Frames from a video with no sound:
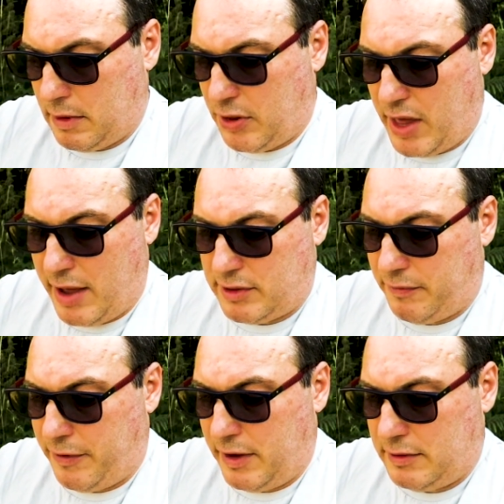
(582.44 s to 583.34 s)

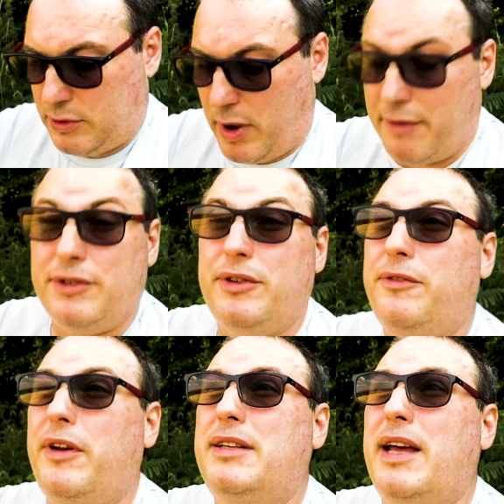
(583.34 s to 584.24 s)
1,000 feet, 1,200
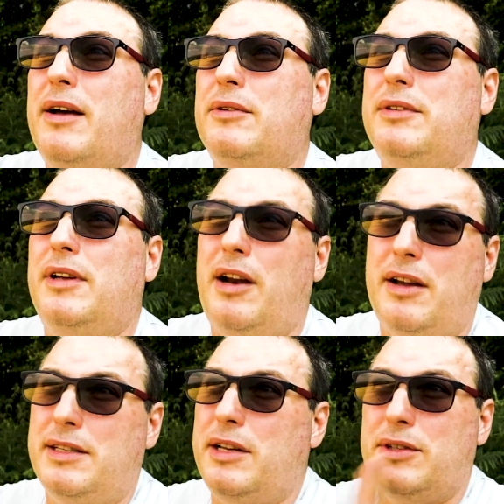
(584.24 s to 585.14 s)
feet out and
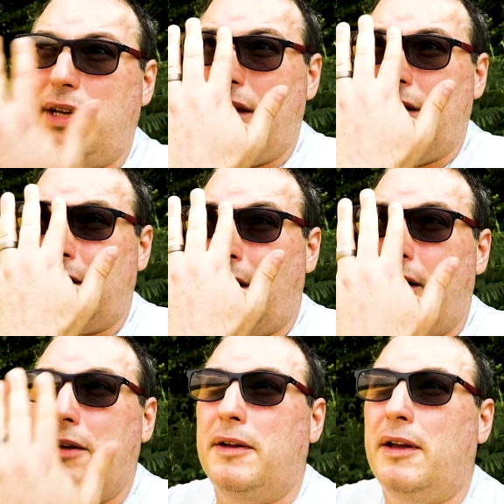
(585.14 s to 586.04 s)
I can still see it in the
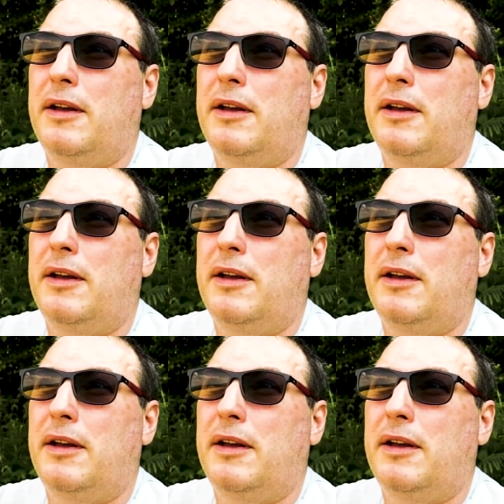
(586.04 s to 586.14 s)
sky.